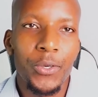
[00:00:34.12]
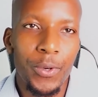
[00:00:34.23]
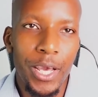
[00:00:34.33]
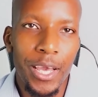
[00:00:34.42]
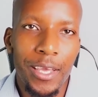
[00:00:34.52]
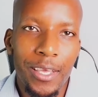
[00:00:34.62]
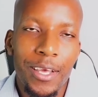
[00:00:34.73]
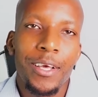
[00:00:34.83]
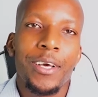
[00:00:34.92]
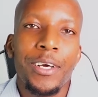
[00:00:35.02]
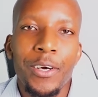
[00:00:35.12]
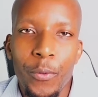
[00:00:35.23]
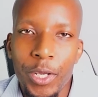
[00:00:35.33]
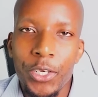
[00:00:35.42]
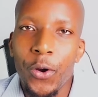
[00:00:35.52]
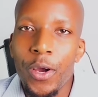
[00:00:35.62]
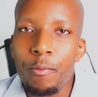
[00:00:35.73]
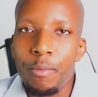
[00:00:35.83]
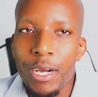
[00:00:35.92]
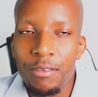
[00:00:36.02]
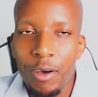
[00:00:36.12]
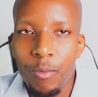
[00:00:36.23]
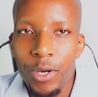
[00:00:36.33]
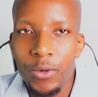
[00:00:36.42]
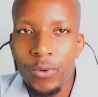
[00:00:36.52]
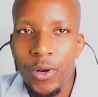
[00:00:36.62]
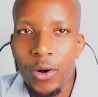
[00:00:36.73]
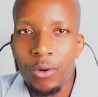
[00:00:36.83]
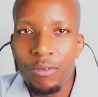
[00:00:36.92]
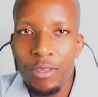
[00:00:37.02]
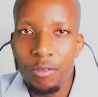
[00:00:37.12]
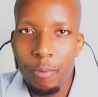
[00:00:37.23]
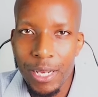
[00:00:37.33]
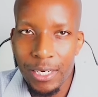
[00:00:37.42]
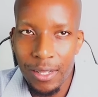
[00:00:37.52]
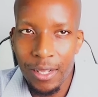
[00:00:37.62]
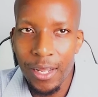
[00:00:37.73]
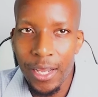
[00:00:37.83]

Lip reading: Today, we're joined by someone who knows this better than